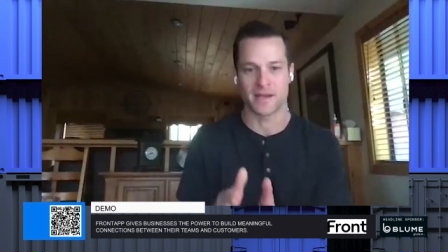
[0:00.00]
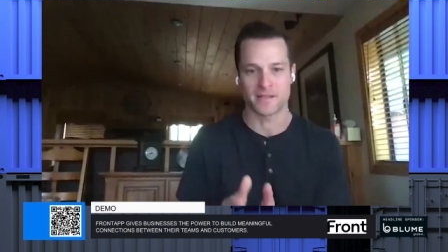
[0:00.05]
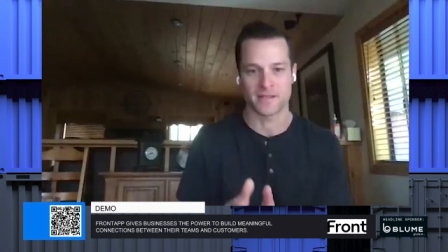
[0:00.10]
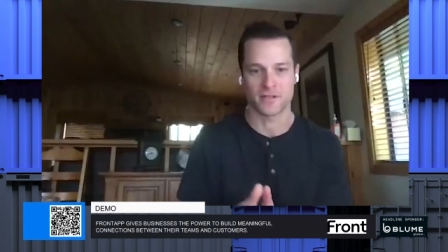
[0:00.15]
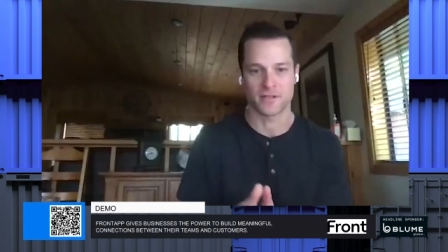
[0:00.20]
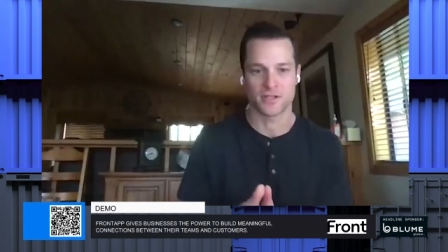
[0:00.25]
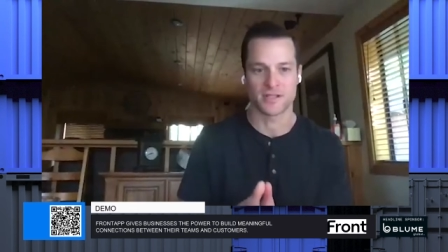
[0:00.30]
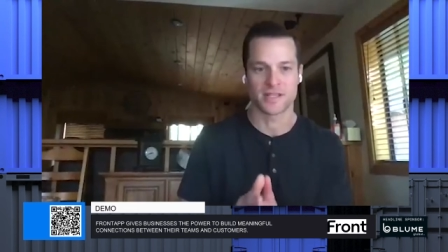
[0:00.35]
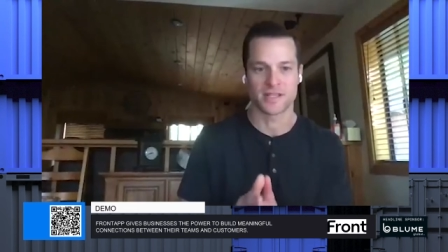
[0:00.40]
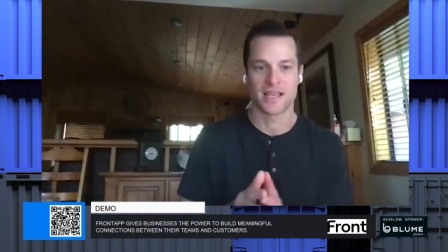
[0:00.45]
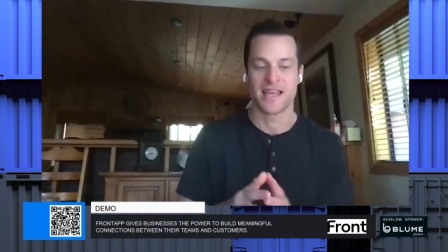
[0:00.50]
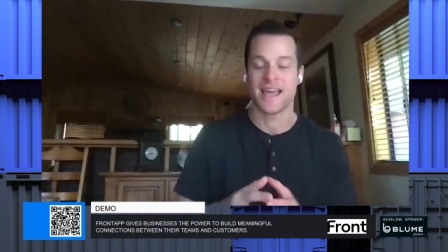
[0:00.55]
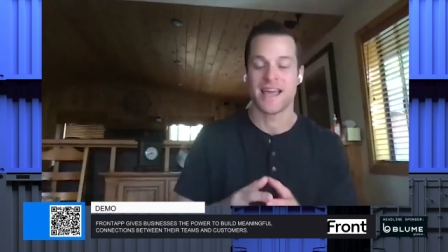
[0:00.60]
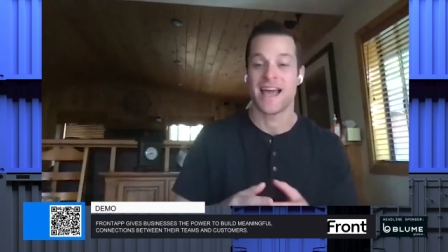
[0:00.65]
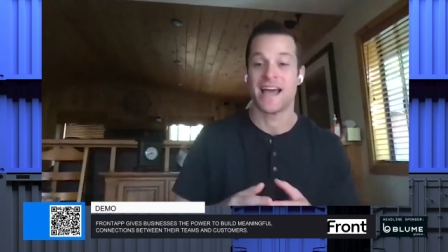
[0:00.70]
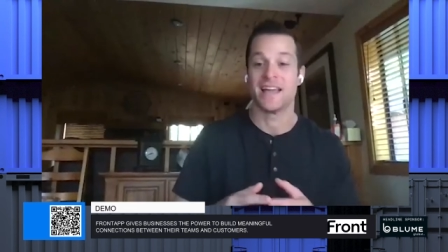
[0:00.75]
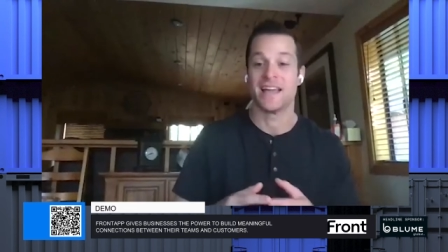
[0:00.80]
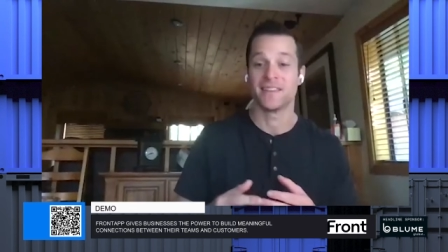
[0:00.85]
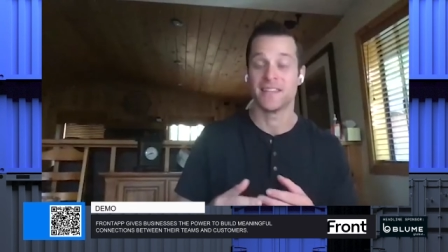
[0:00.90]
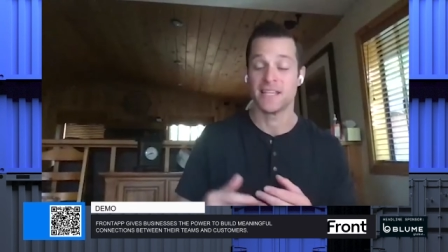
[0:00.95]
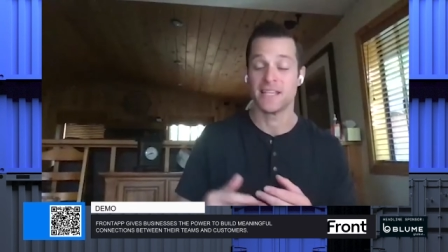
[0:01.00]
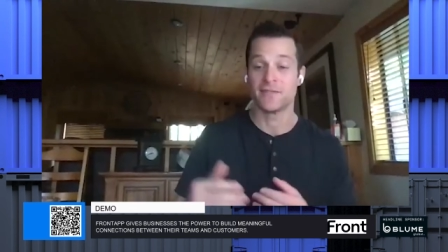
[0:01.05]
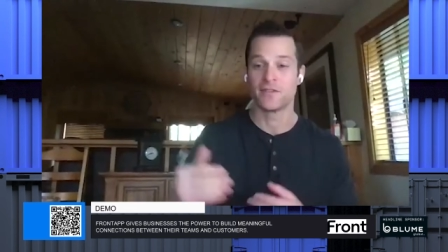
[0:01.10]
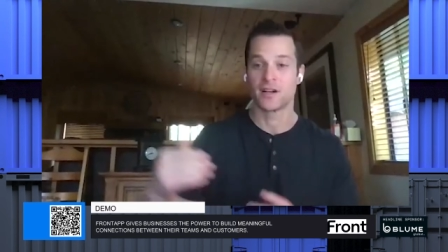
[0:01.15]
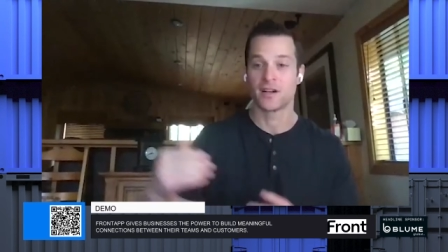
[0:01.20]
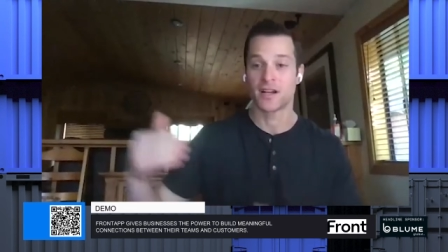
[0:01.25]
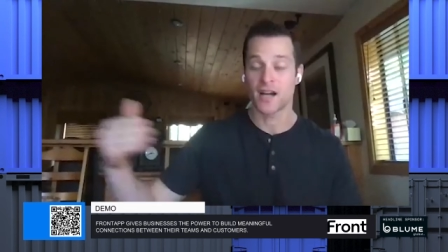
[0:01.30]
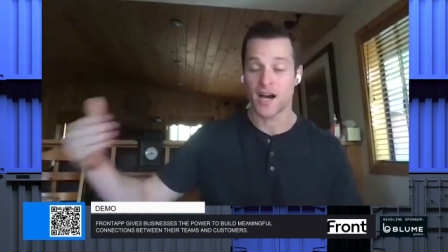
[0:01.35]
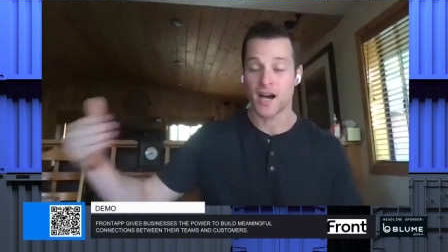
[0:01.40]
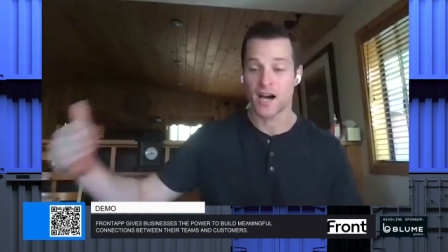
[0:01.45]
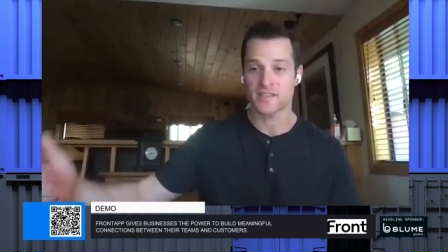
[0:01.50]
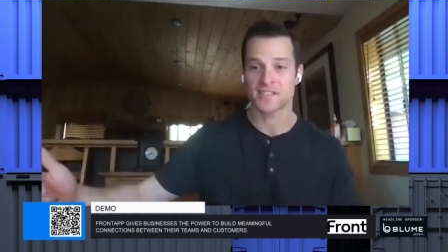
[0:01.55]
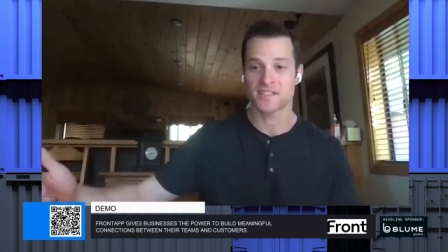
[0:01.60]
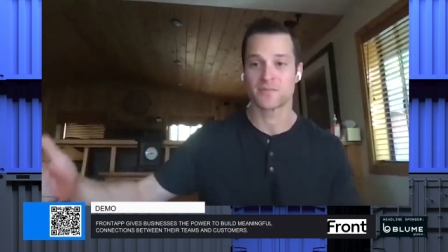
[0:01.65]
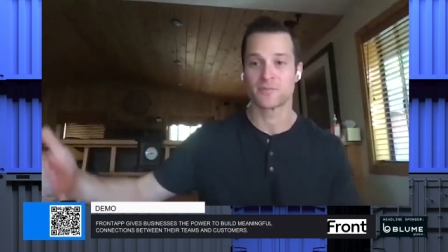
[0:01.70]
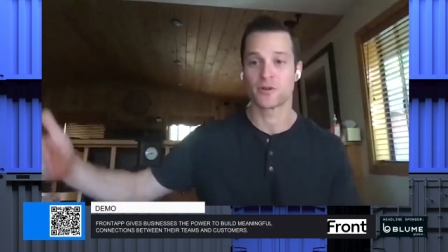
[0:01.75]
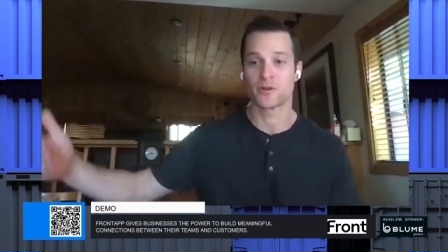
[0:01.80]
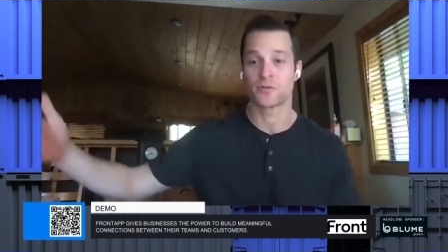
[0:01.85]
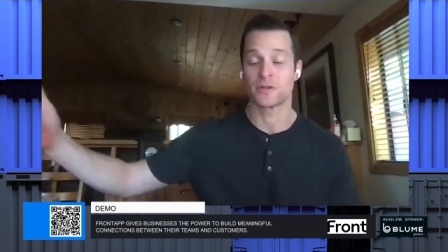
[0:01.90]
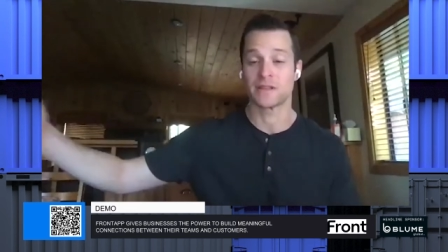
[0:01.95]
messages, and leave
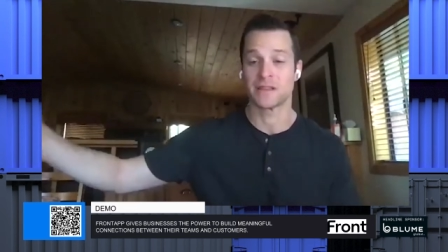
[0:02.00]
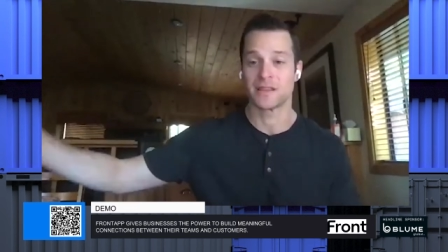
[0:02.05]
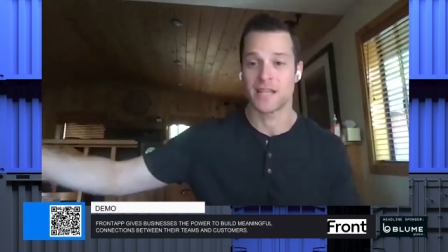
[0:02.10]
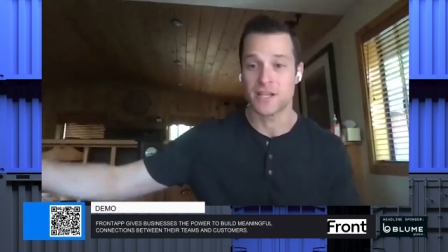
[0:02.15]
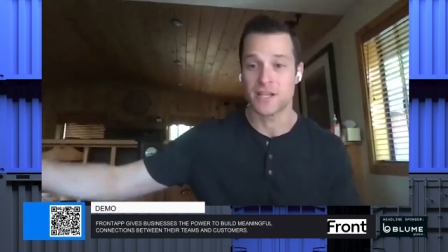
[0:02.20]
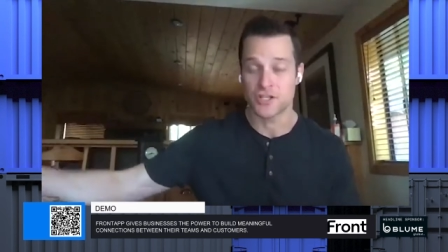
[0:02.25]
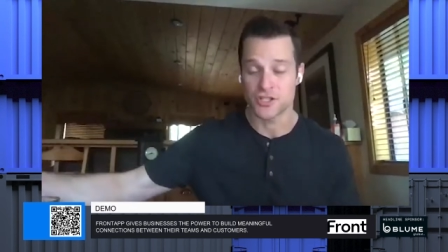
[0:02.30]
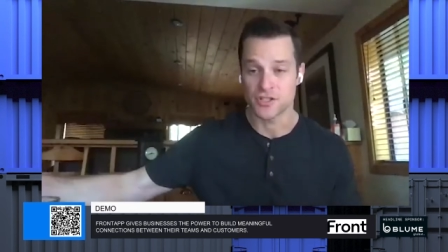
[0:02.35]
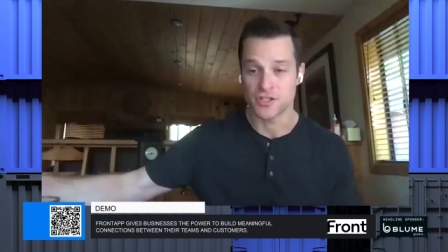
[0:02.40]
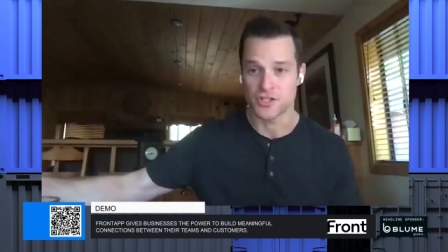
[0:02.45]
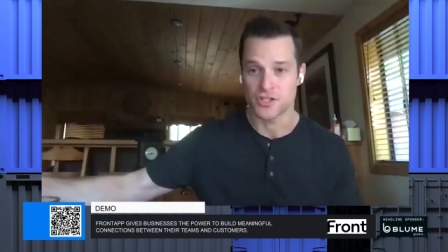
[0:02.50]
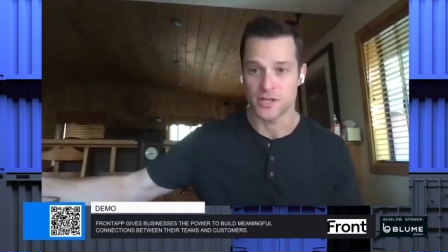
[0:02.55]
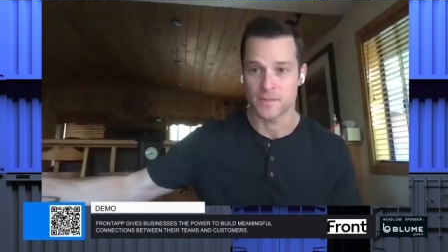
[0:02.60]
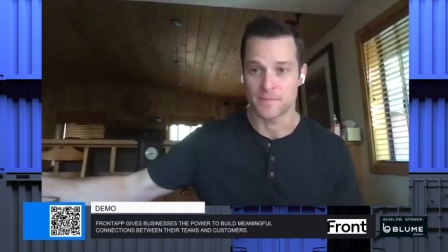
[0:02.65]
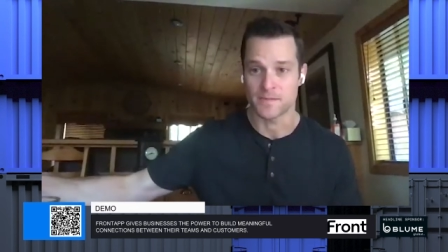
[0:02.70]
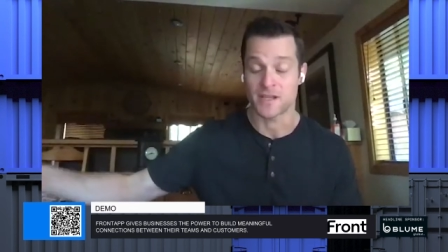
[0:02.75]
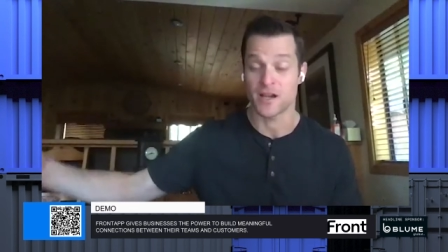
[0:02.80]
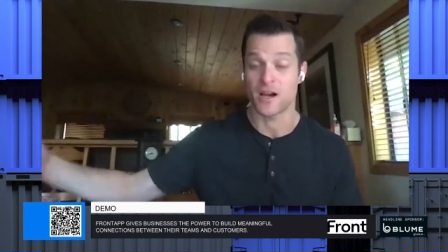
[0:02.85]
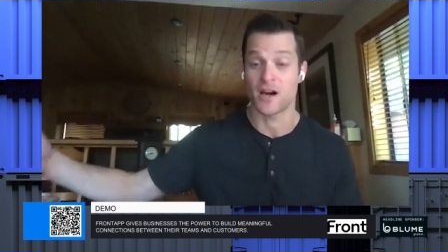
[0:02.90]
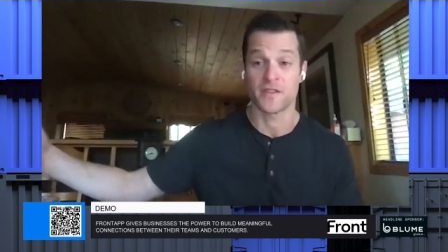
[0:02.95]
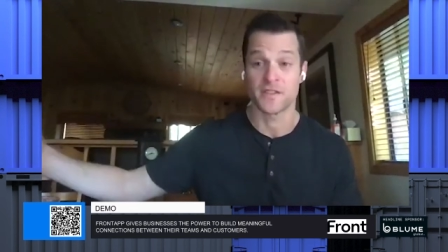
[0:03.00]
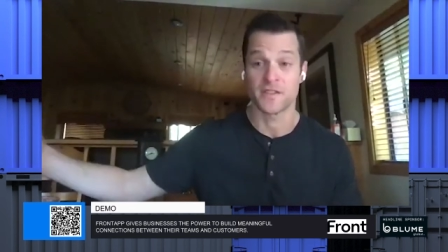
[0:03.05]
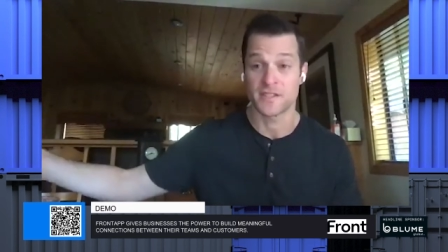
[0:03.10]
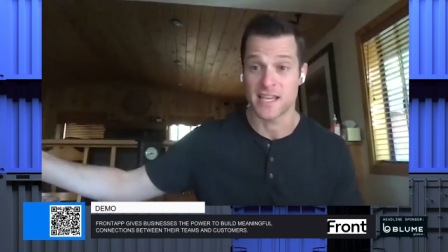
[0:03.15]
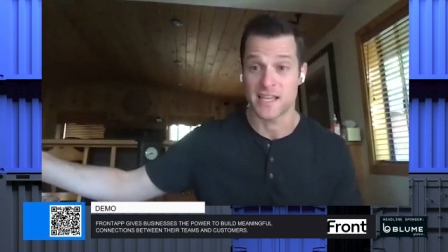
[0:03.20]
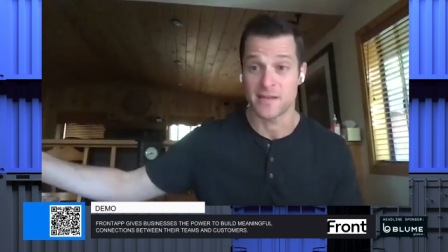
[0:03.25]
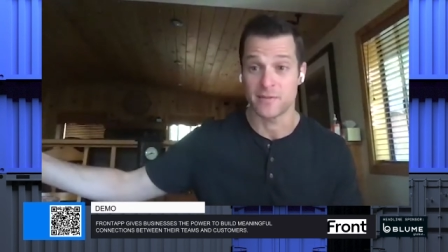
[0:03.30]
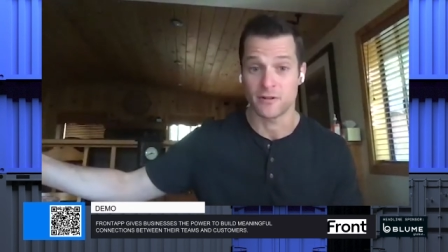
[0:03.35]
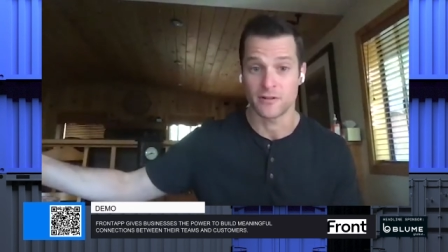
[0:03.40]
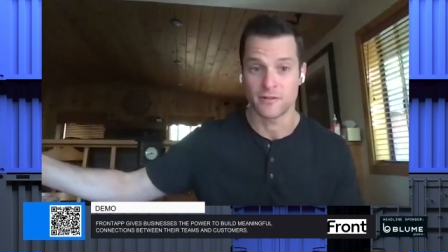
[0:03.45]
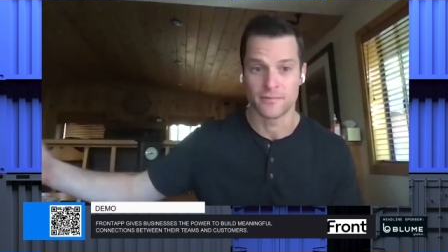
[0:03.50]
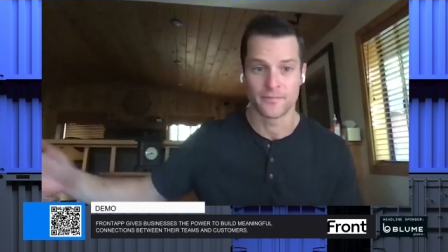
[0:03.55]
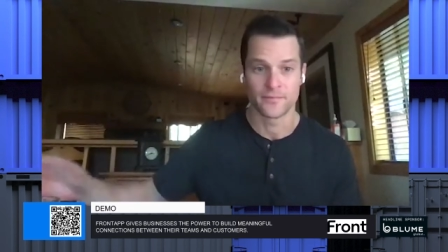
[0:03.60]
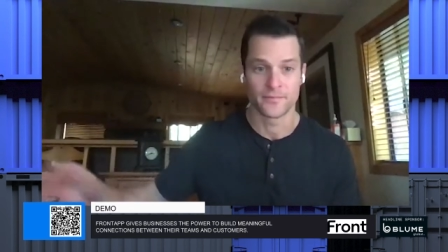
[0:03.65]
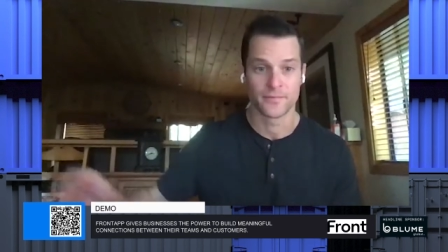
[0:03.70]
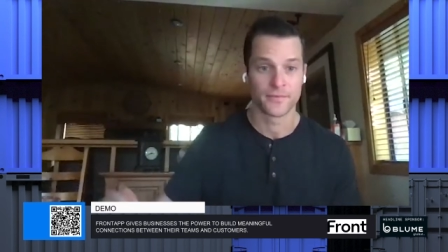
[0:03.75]
customer relationships on the table.